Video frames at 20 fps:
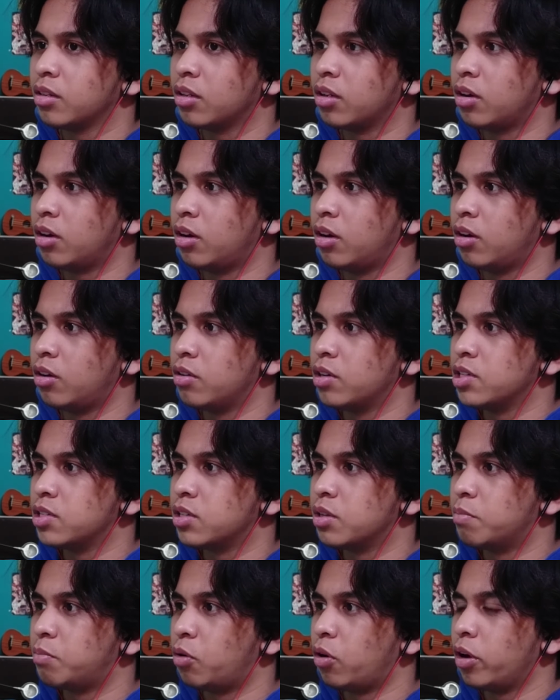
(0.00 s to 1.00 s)
Oh, is
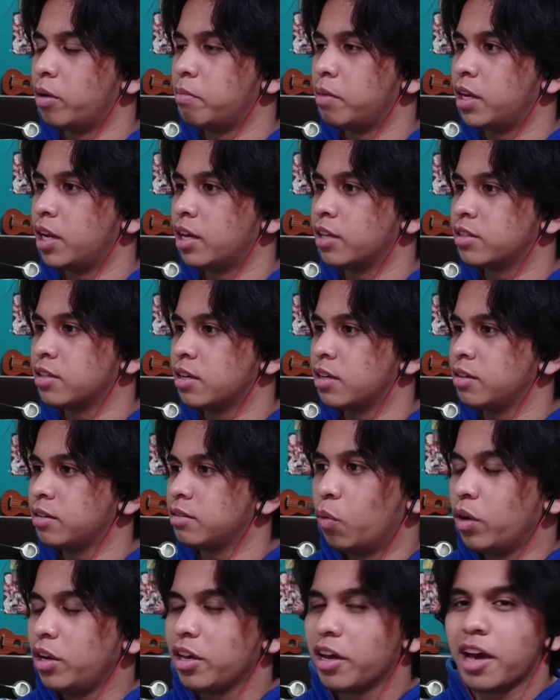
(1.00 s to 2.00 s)
the boy
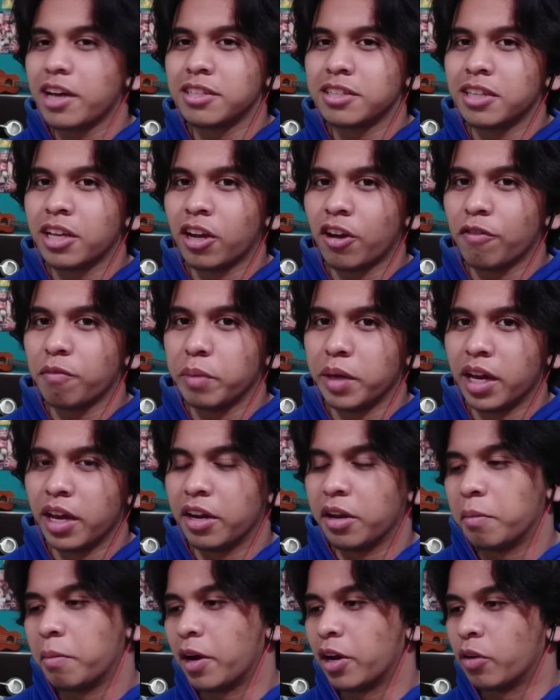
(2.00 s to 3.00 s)
Mineta? What do you guys think of
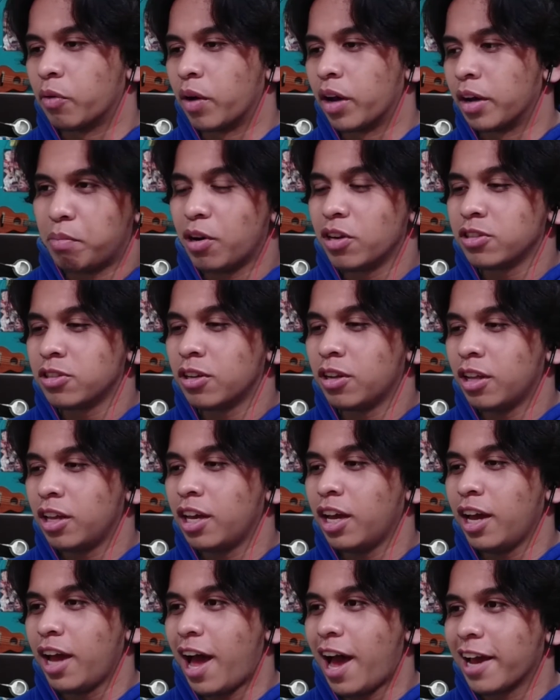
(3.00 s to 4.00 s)
Mineta, by the way?
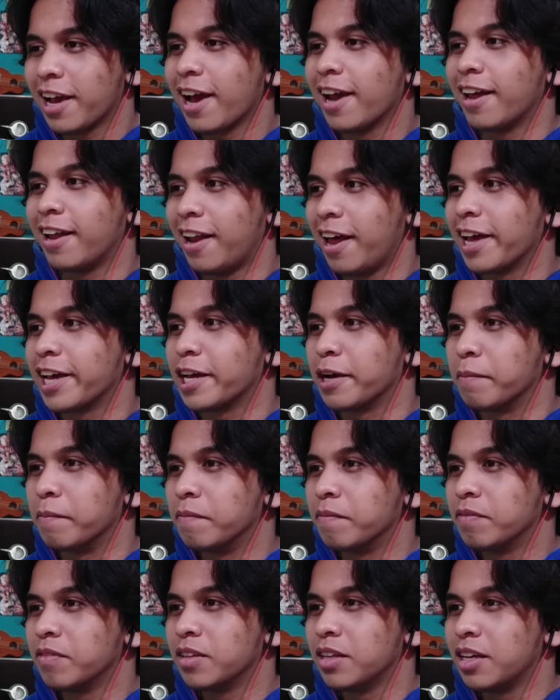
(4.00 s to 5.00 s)
Personally, I kinda like him.
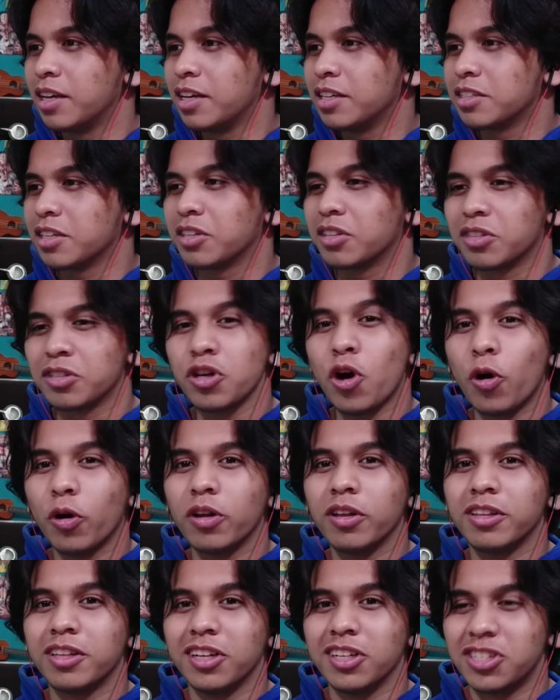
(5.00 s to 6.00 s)
He's a
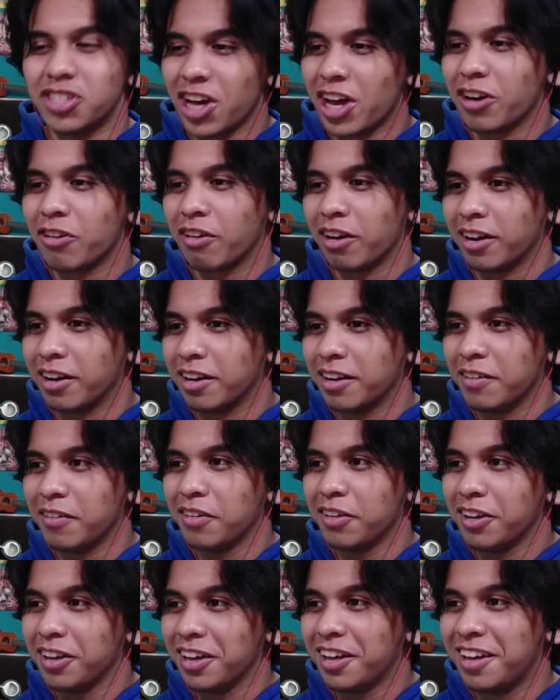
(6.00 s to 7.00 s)
total degenerate.
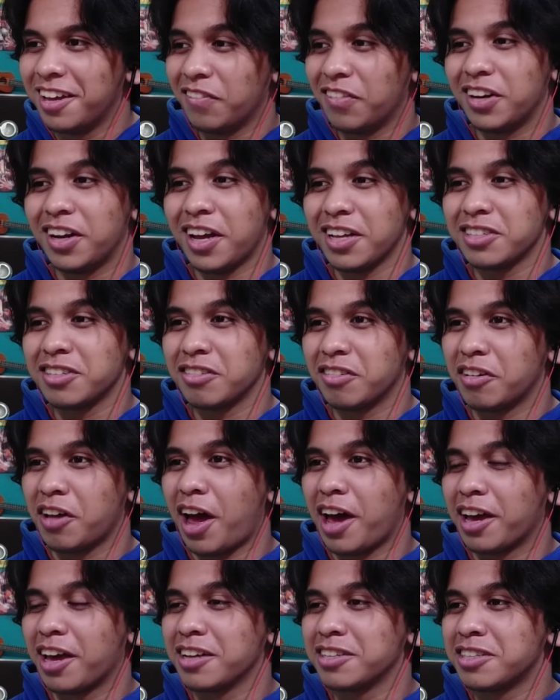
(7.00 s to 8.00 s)
But that's,
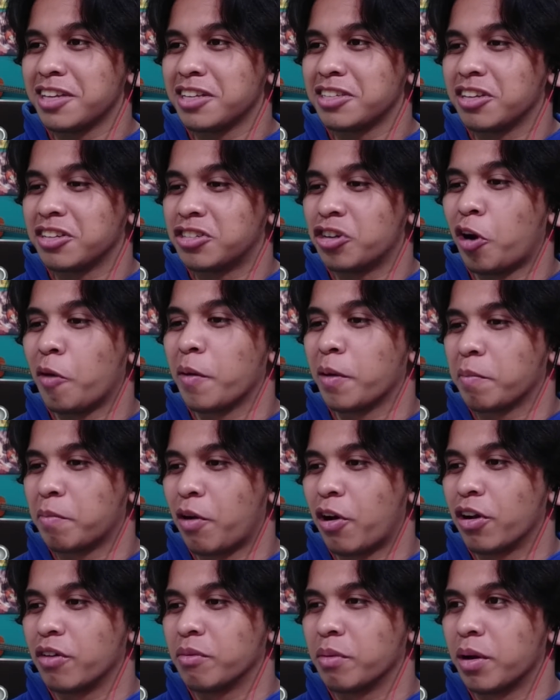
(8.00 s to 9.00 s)
I guess that's a charming
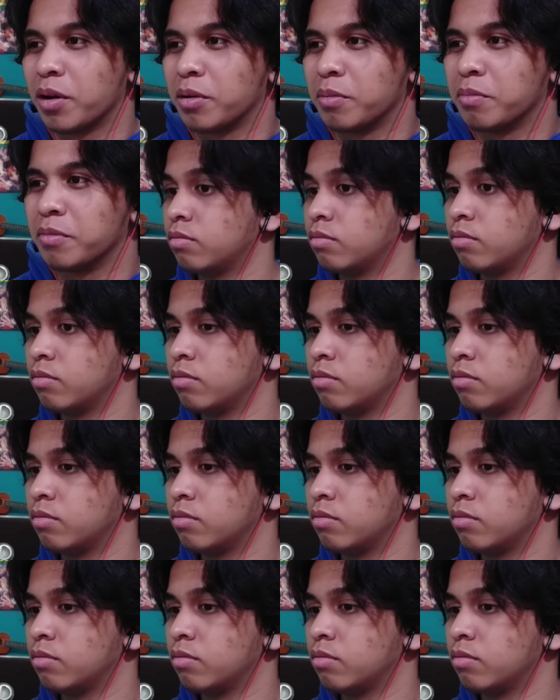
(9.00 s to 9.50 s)
part about him.